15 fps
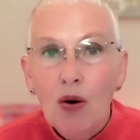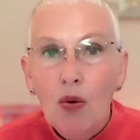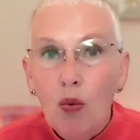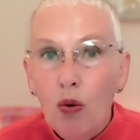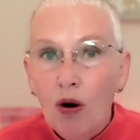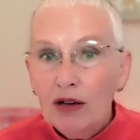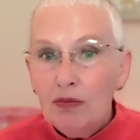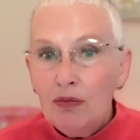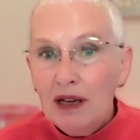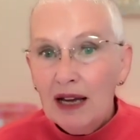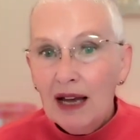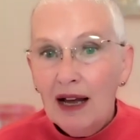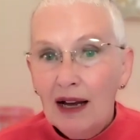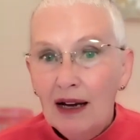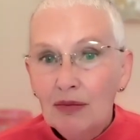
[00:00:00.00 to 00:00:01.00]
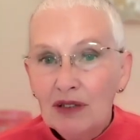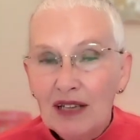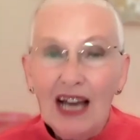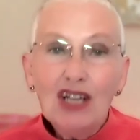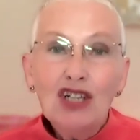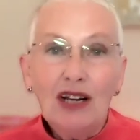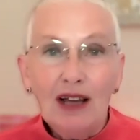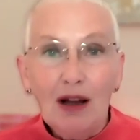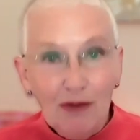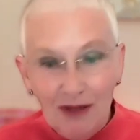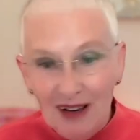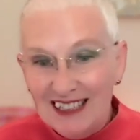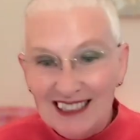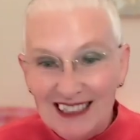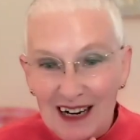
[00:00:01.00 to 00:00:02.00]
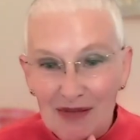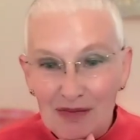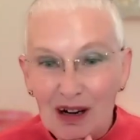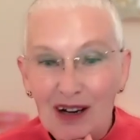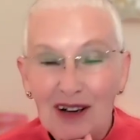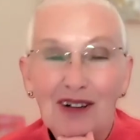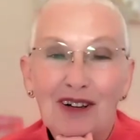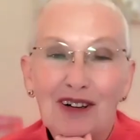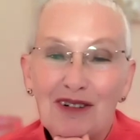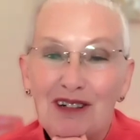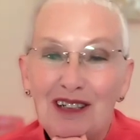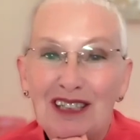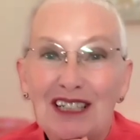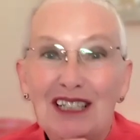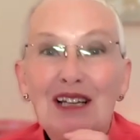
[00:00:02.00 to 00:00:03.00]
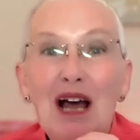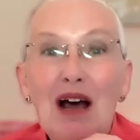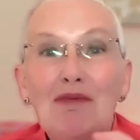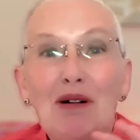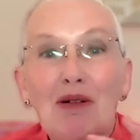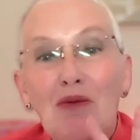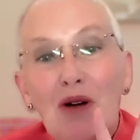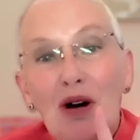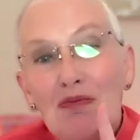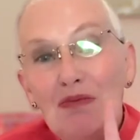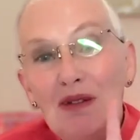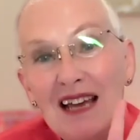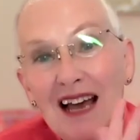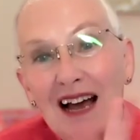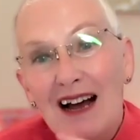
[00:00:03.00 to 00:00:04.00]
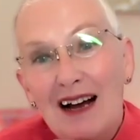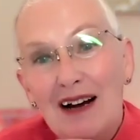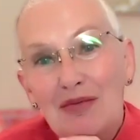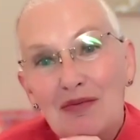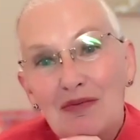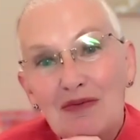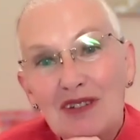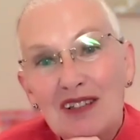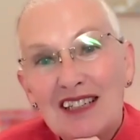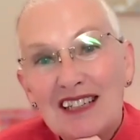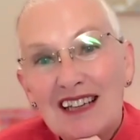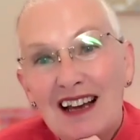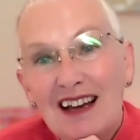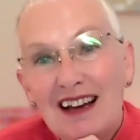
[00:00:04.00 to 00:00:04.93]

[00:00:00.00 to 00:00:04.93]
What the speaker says: I'm fascinated by a whole lot of questions, but what becomes